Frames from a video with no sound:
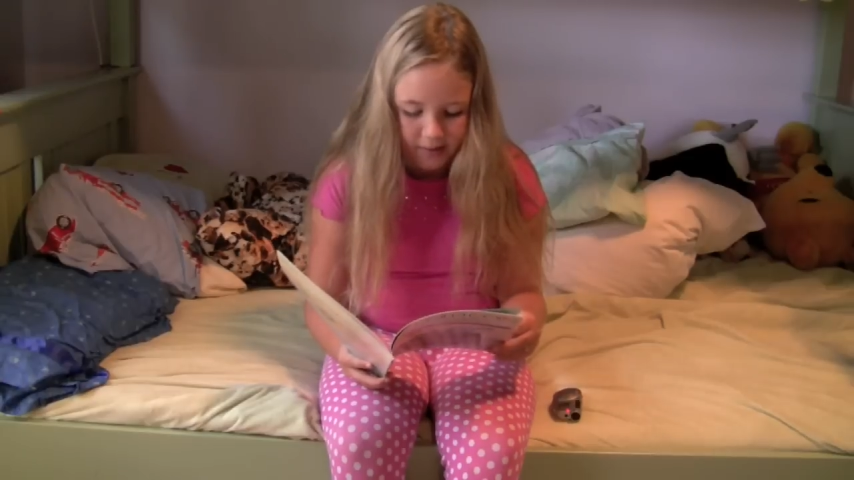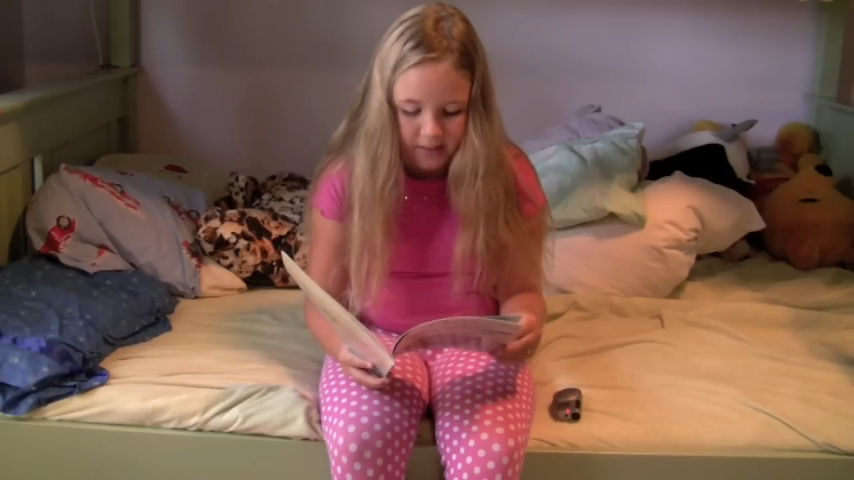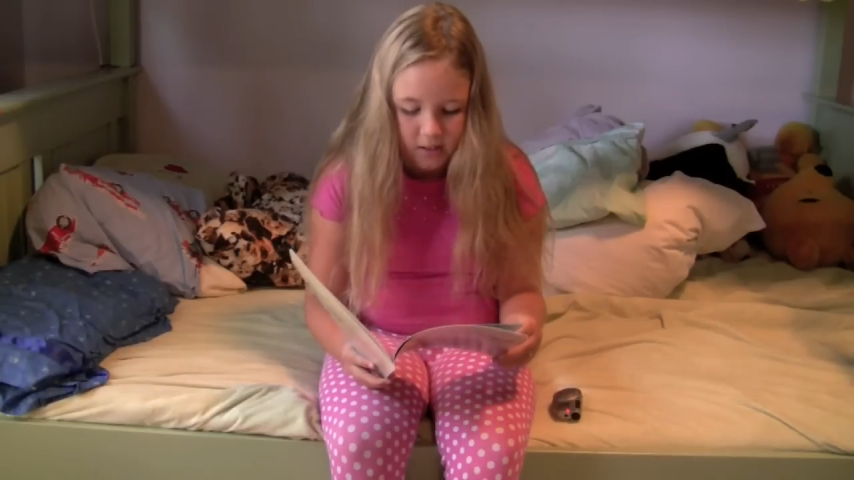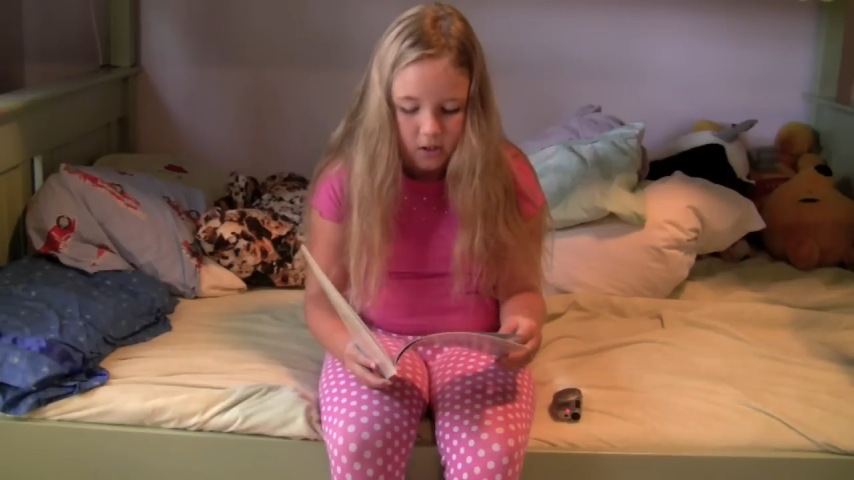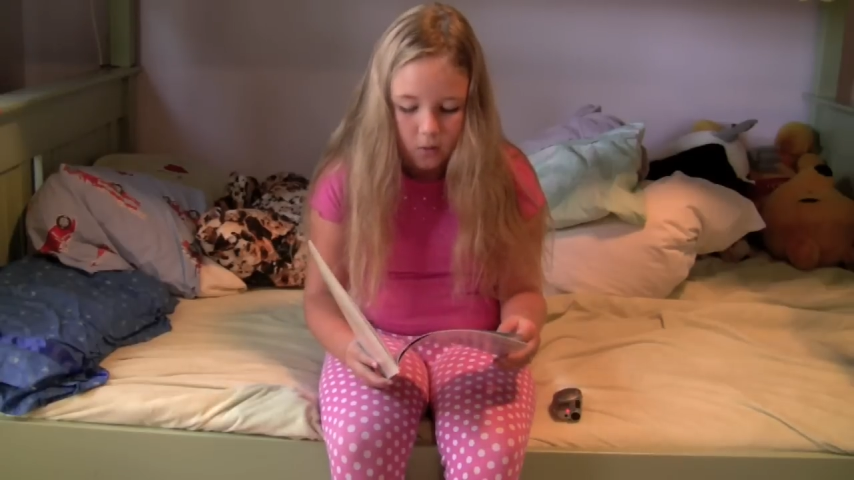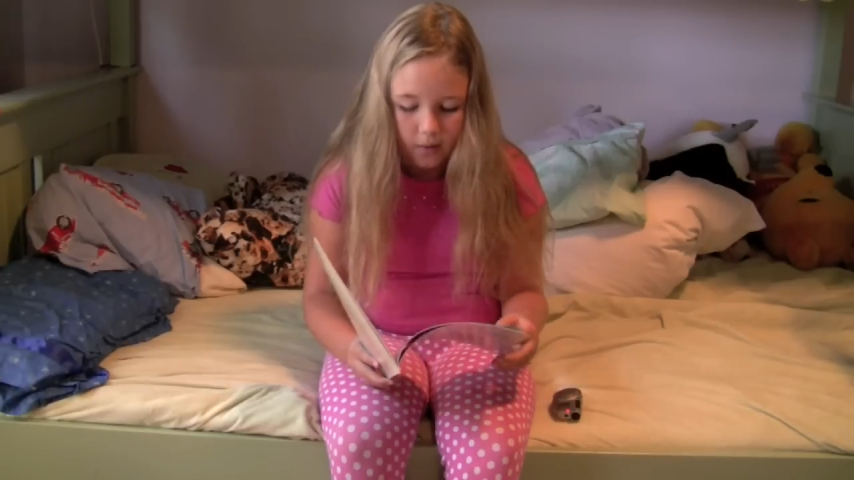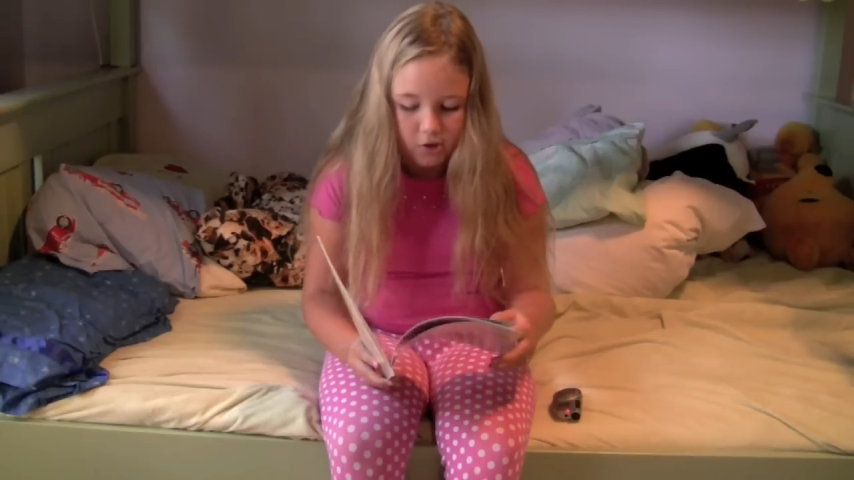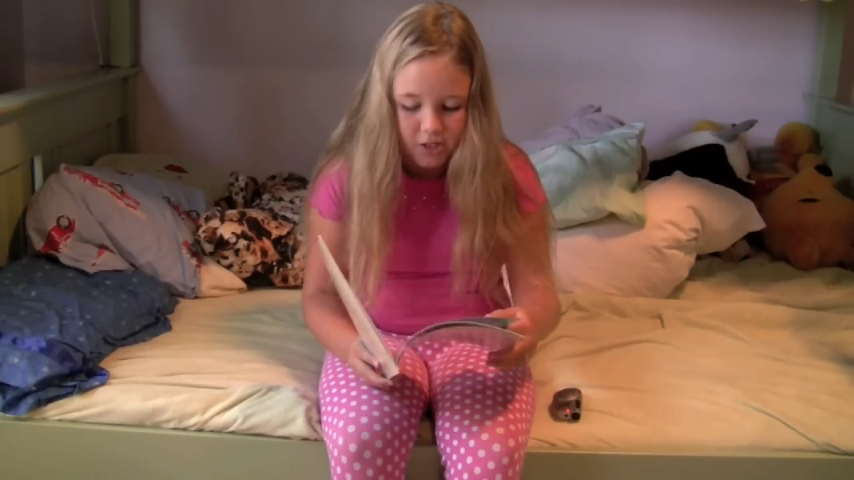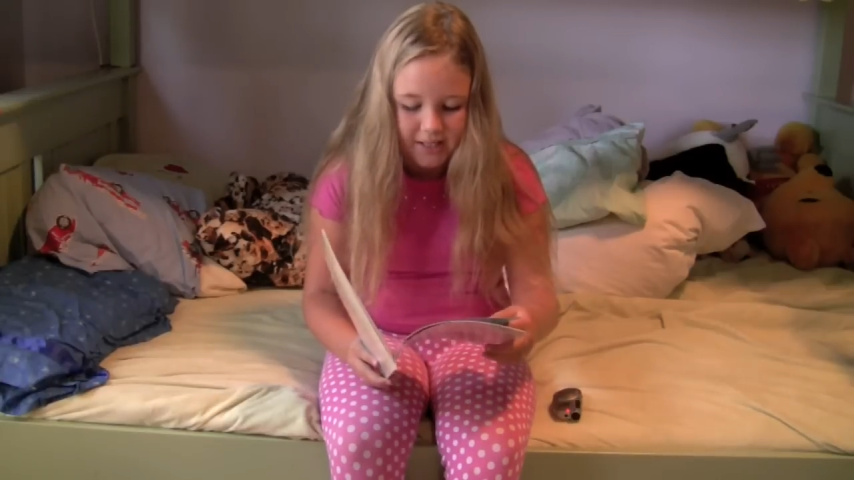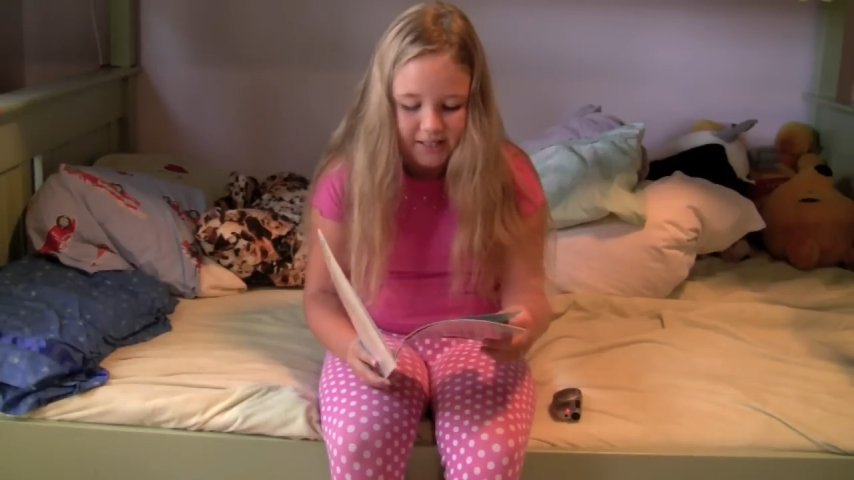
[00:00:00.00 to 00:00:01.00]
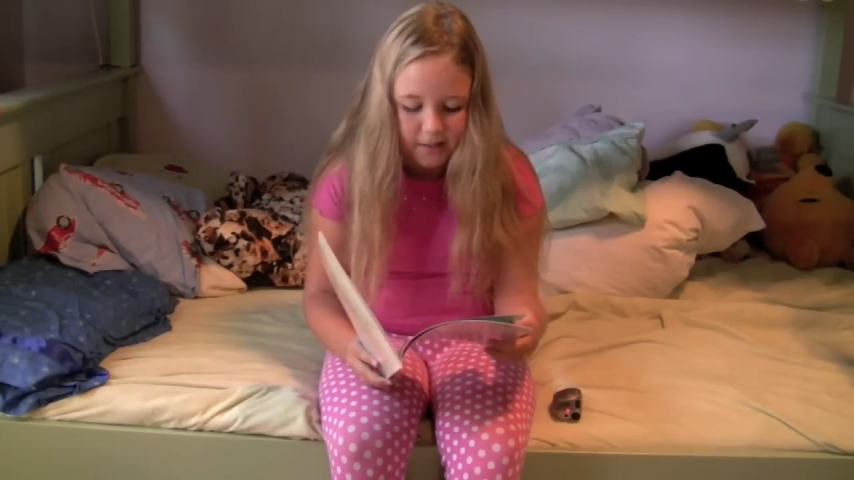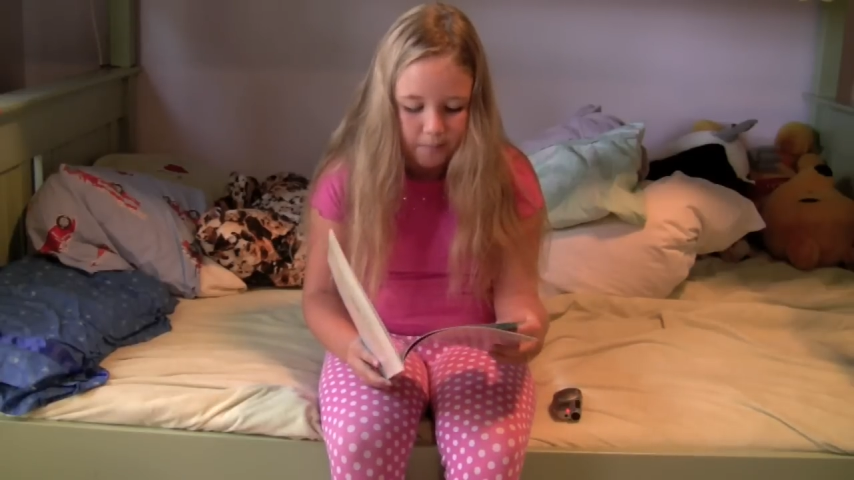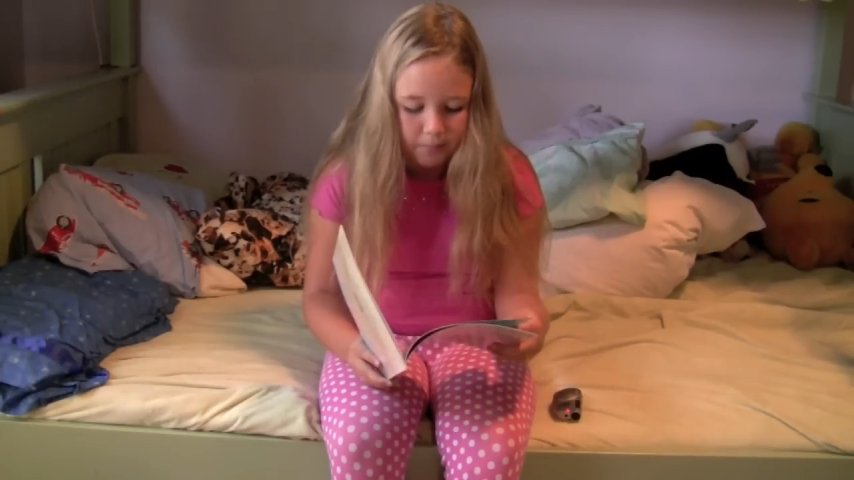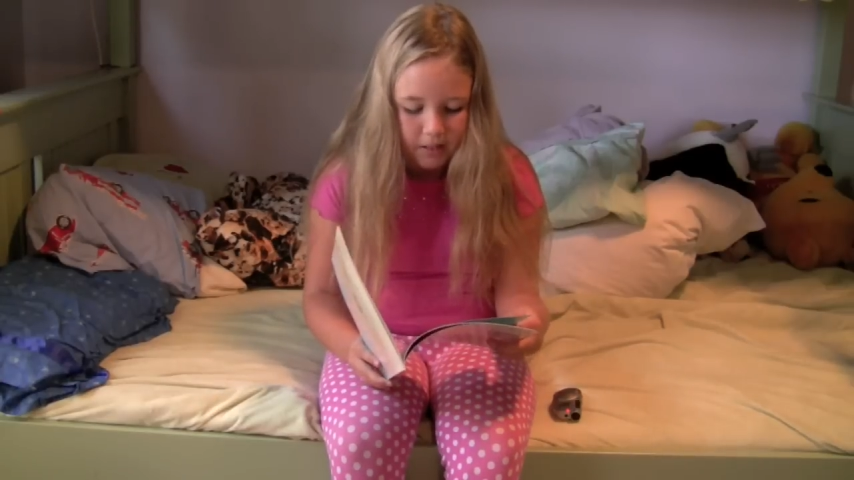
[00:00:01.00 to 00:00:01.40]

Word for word: he, where she's hidden it.